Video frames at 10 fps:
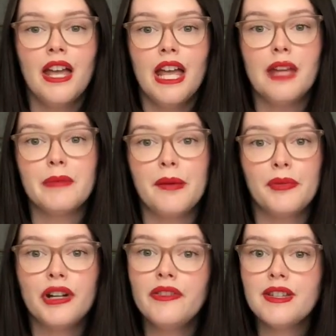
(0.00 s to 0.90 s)
In my
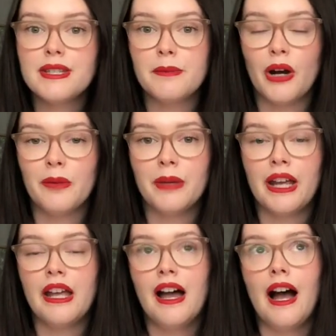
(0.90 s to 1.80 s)
previous apartment,
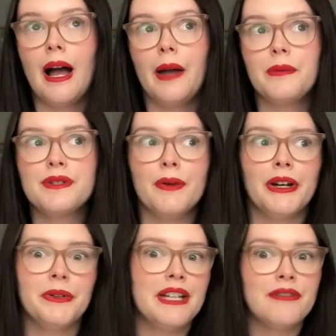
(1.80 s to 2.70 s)
I was
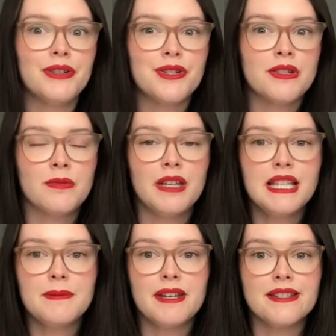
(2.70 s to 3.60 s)
watering every 2 weeks
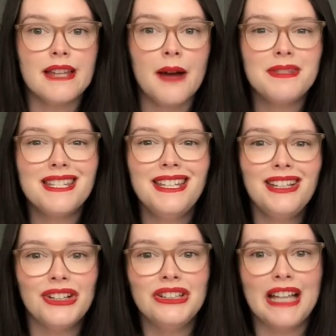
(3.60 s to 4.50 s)
because I was getting
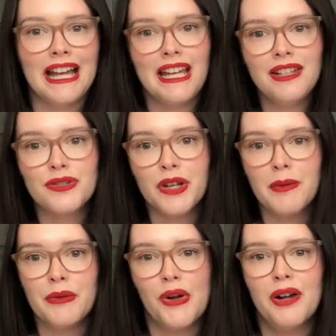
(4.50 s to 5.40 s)
good light, don't get me
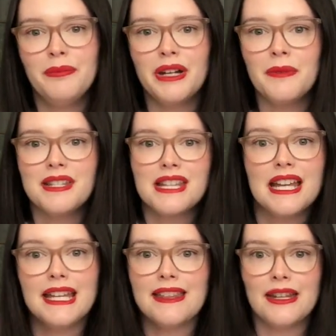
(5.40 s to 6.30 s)
wrong, but it wasn't
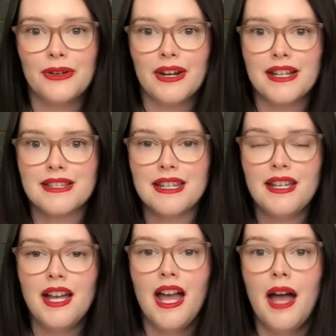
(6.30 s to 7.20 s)
anything crazy.
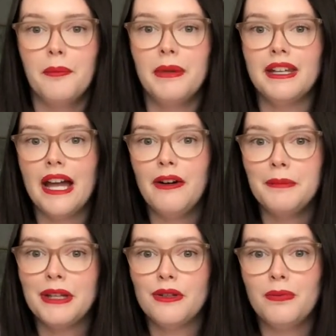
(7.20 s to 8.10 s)
But now at
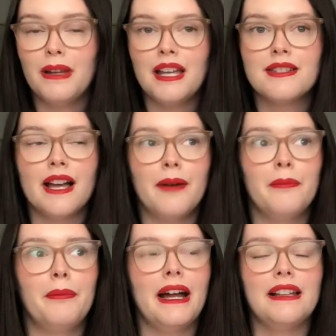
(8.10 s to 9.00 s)
my new place,
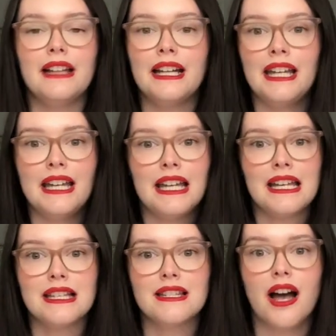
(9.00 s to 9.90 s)
my lighting
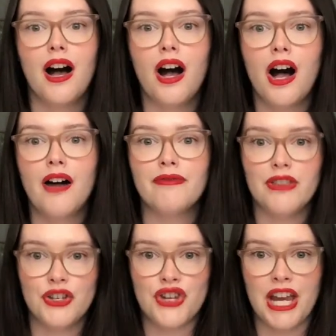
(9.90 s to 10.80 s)
is off
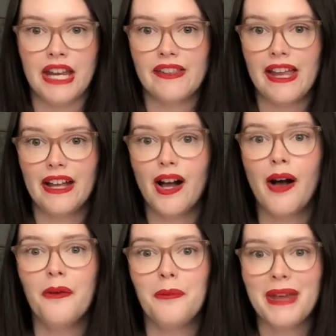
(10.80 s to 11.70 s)
the chain, like
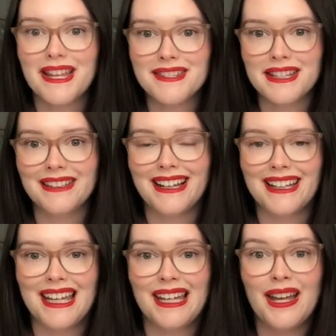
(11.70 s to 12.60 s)
amazing
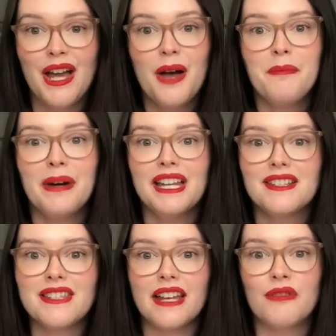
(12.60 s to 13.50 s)
lighting, but
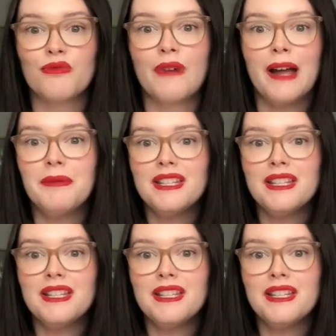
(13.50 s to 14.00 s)
it's like right when